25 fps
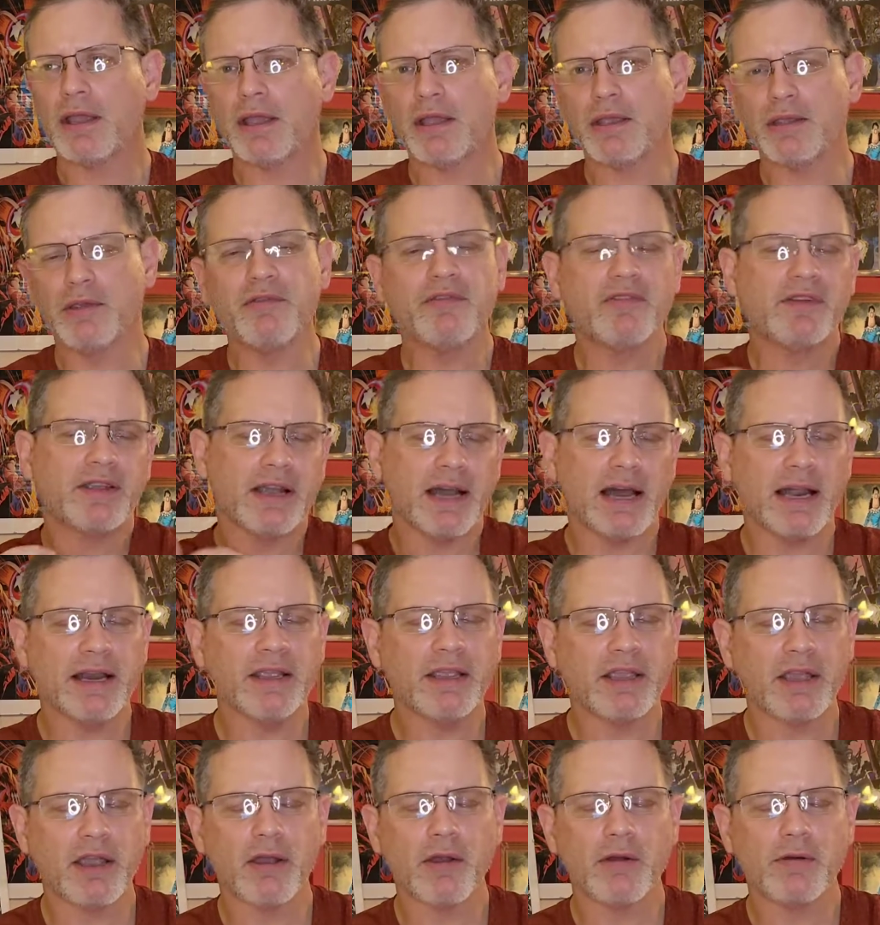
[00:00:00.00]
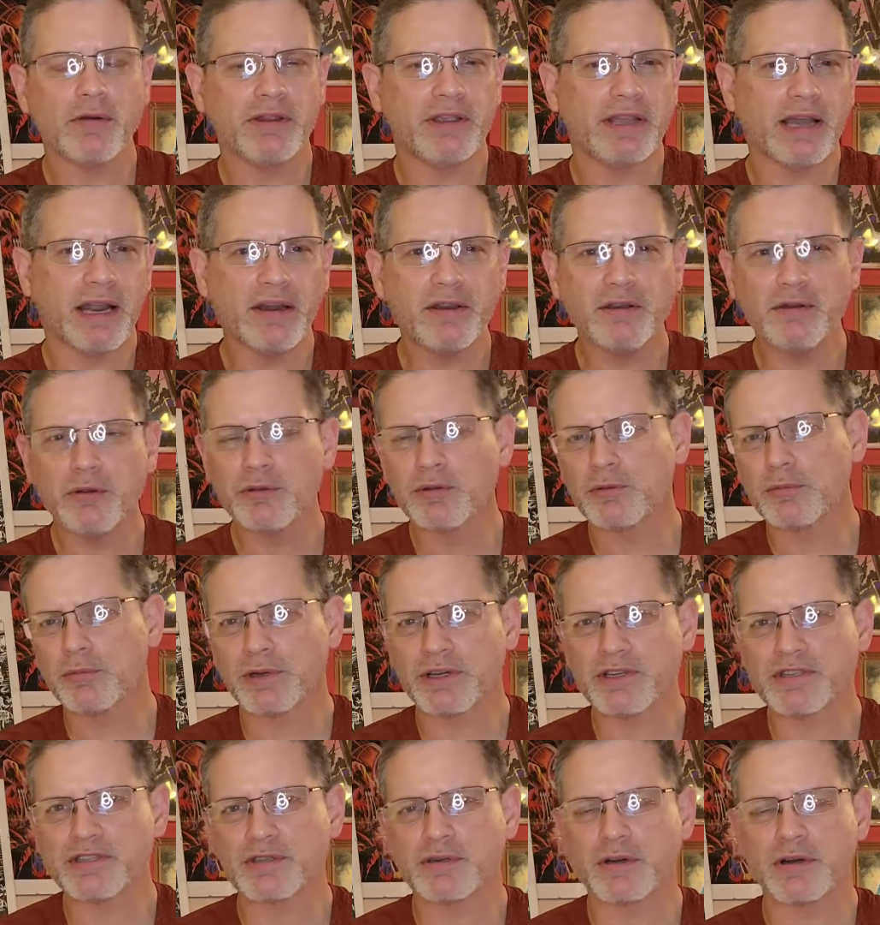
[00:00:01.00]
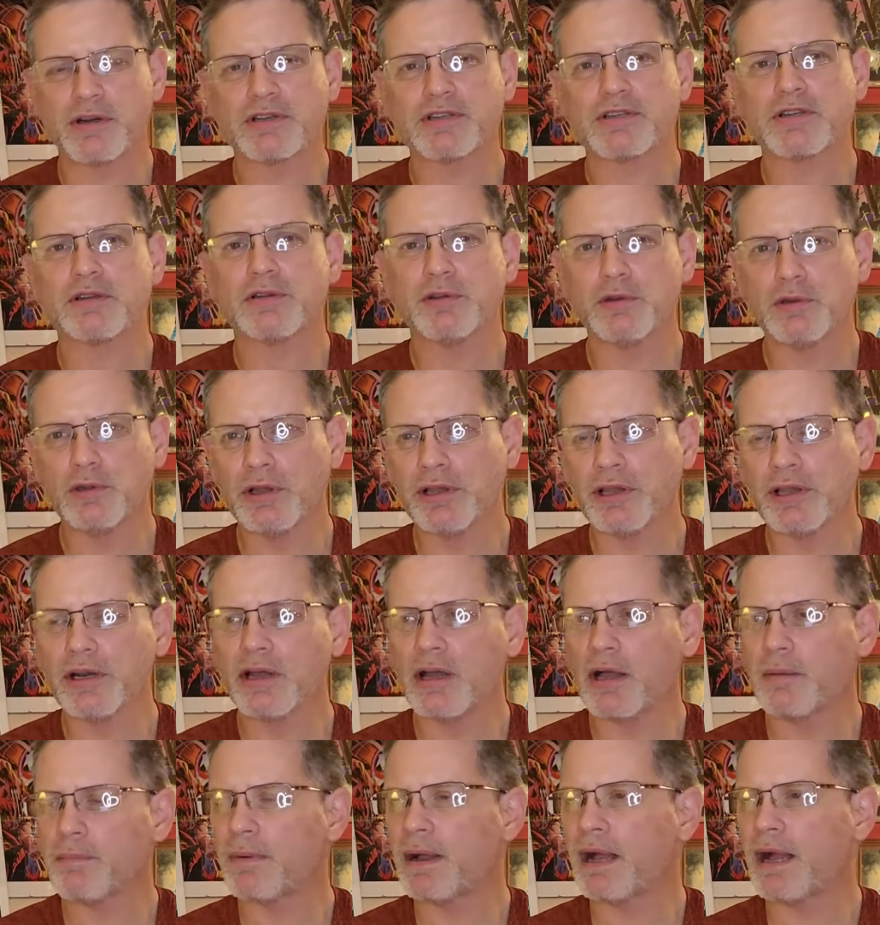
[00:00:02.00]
you've got to go, you got to do the research, look it up.